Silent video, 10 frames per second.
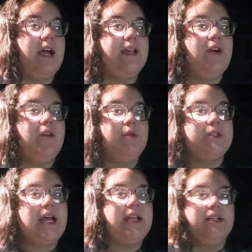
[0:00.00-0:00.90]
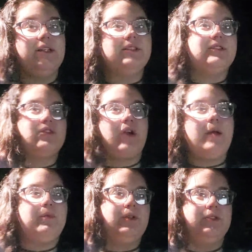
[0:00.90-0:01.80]
I know it was kind of
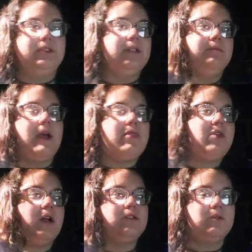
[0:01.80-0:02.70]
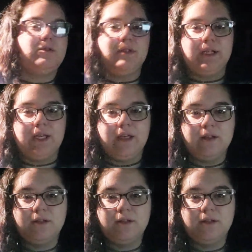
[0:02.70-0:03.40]
scrambled and my thoughts weren't really